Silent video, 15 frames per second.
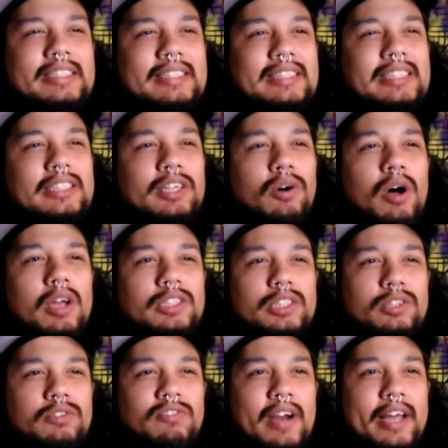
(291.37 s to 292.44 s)
It's still
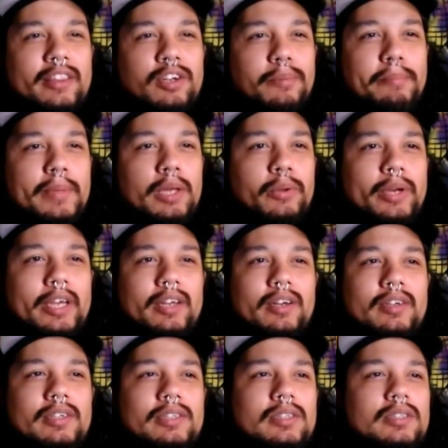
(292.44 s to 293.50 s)
also rather
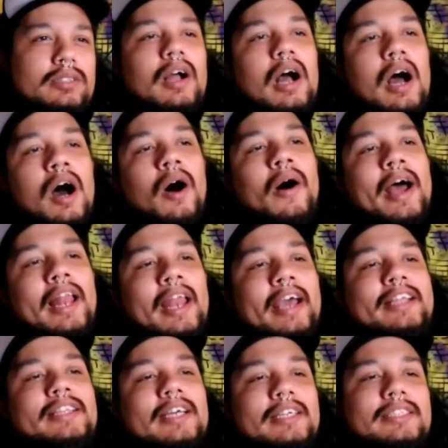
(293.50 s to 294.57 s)
muted. Oh, I
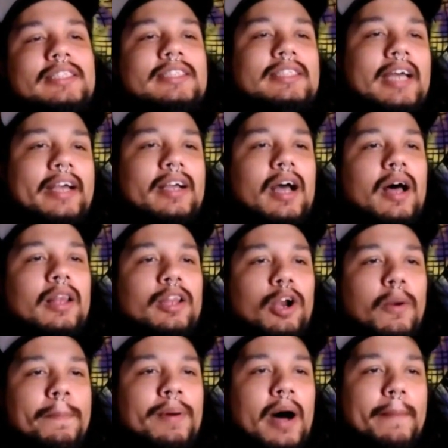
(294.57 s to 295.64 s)
like this. It's like a
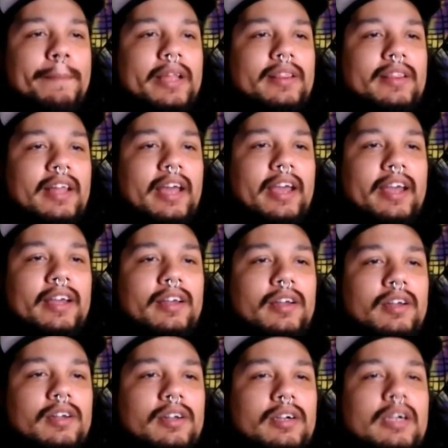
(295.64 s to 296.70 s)
little puppet thing.
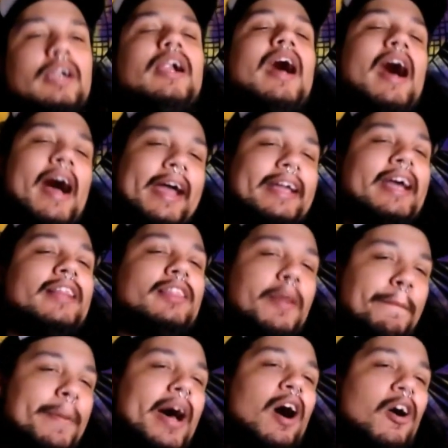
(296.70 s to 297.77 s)
I get the
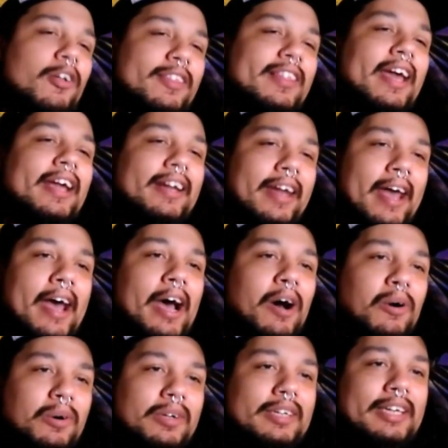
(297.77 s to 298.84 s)
bell thing
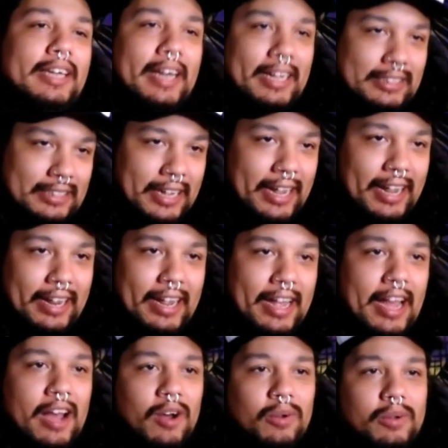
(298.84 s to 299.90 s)
now. He has to hang
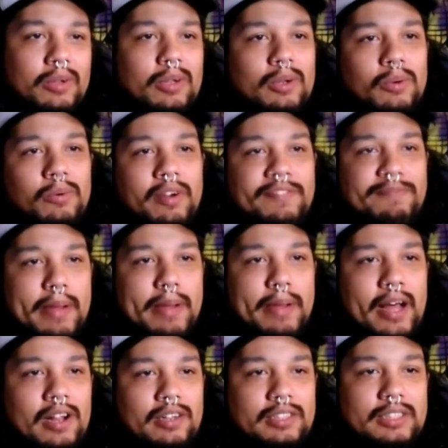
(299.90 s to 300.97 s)
out with
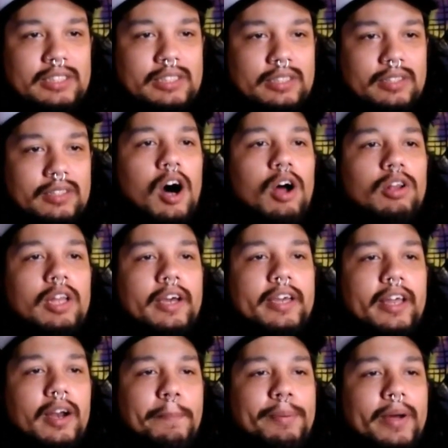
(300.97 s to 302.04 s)
bells. Oh, look
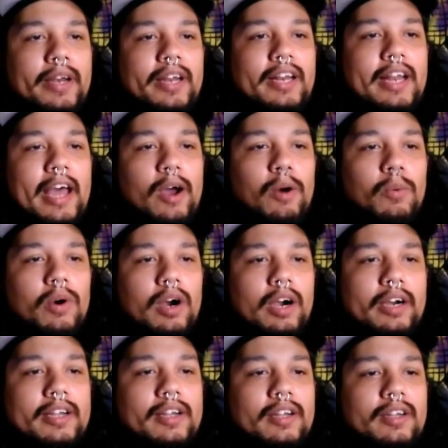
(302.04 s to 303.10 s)
at him putting in that
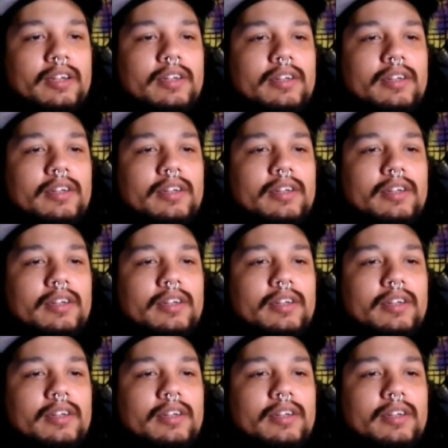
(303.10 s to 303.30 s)
work.